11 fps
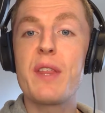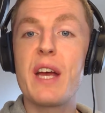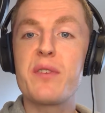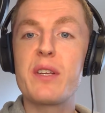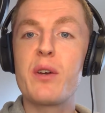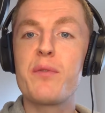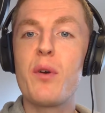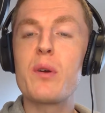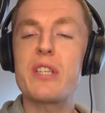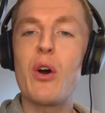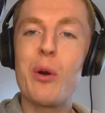this video
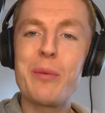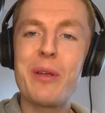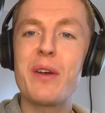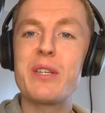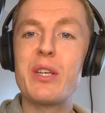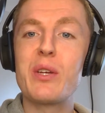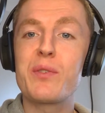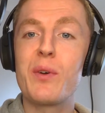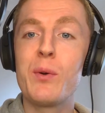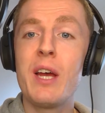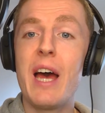folks, I hope you found it useful.